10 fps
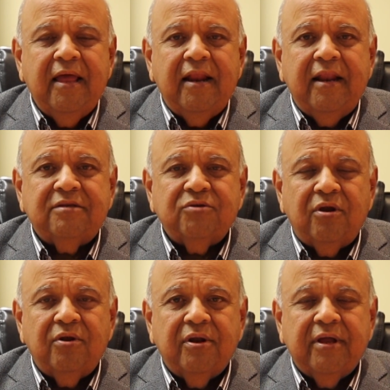let's
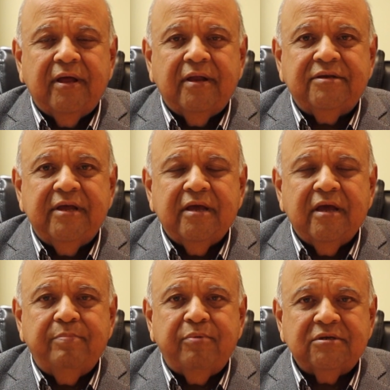all take
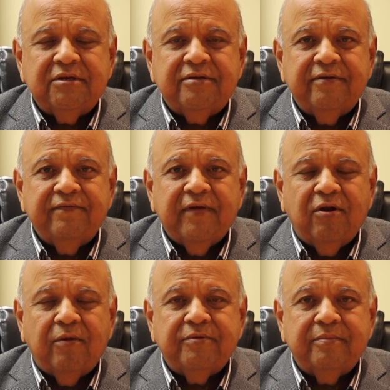a positive
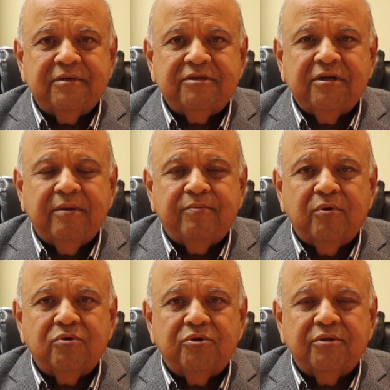and optimistic
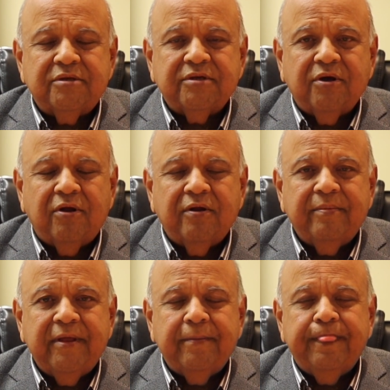approach to this
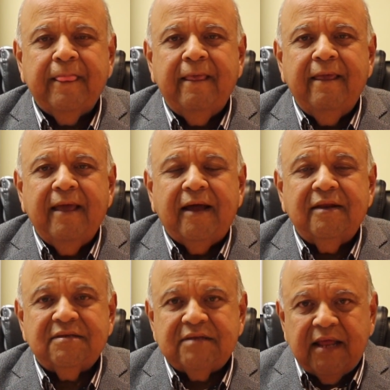economy,
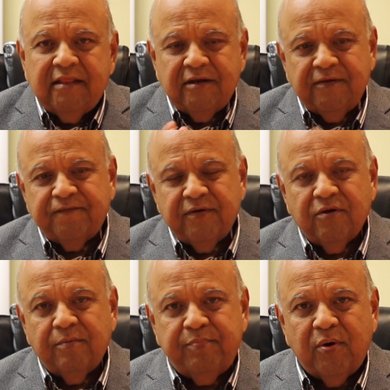understand the
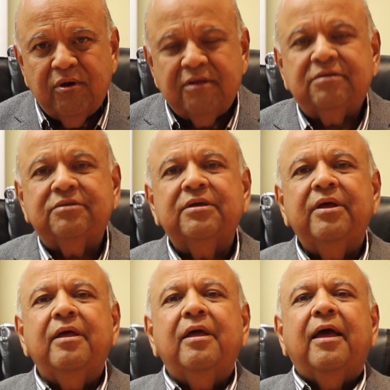different components
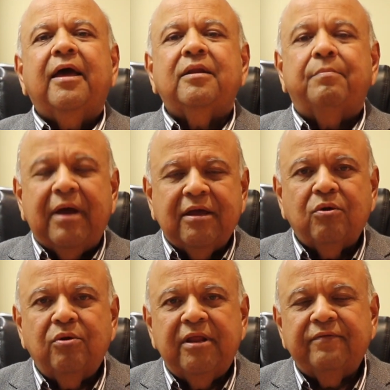at a
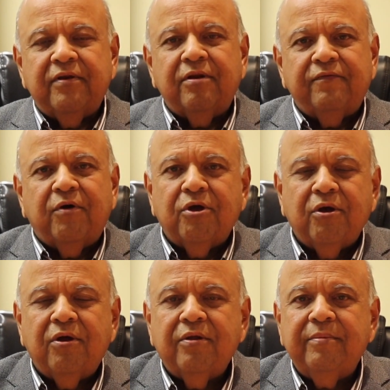micro level of our
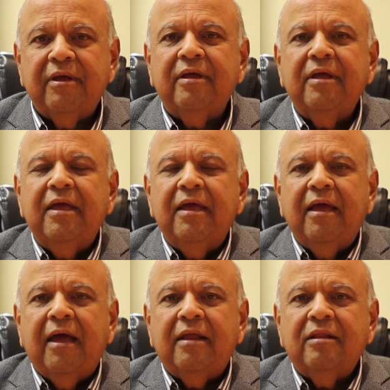economy
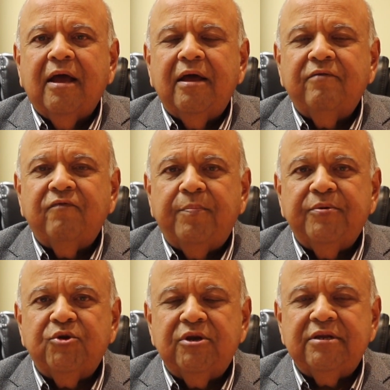and the kind of
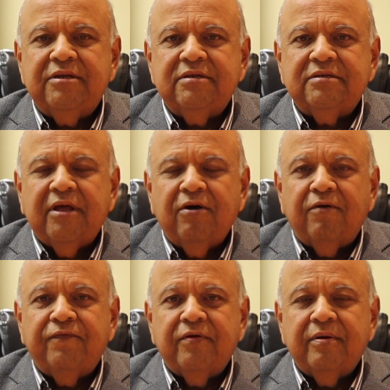opportunities they
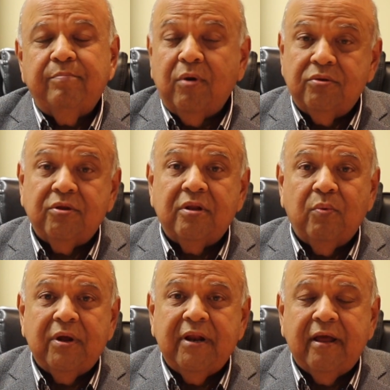offer, both on the
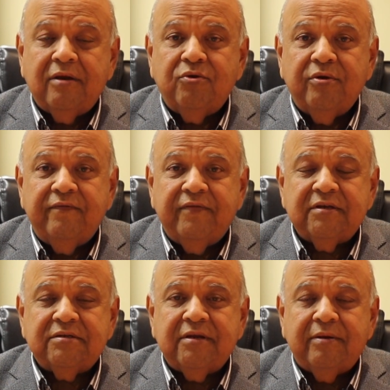one hand to
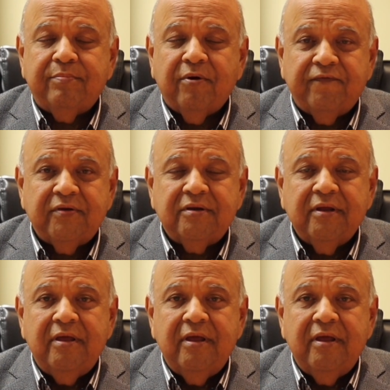invest and profit,